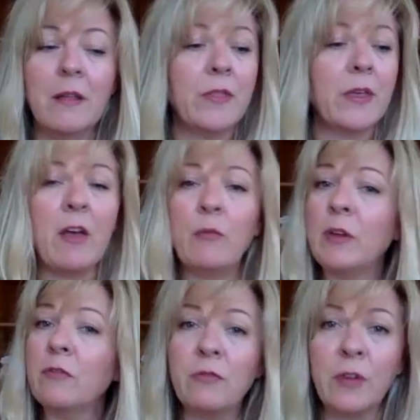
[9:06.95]
that have
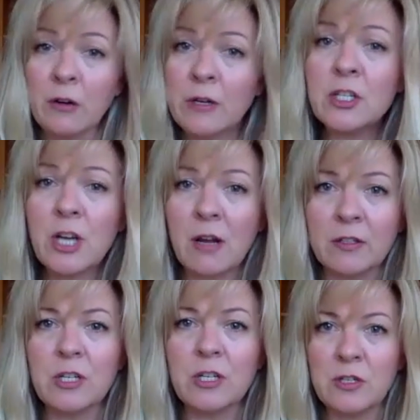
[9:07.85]
been very
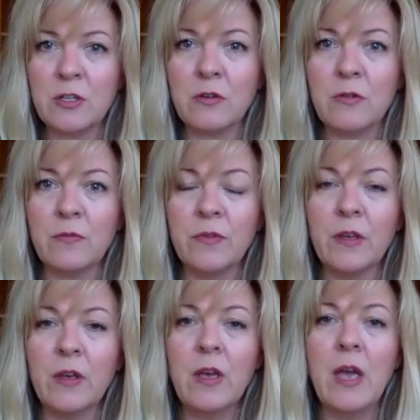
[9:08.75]
challenging to you,
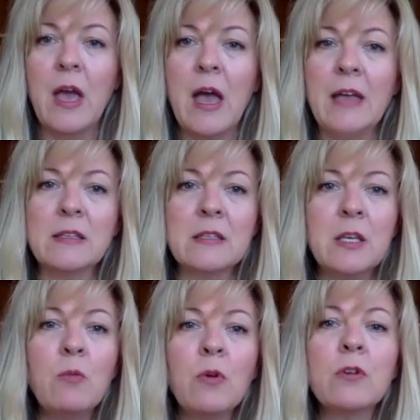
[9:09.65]
and
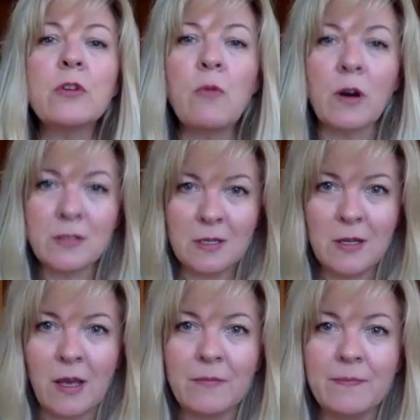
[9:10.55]
see where you are
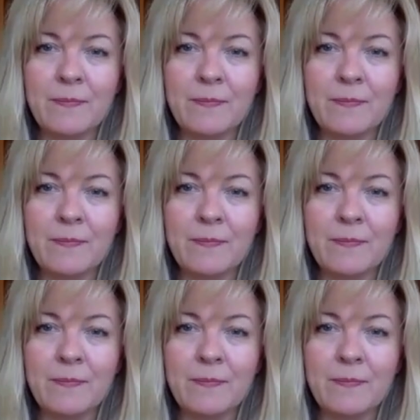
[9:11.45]
today.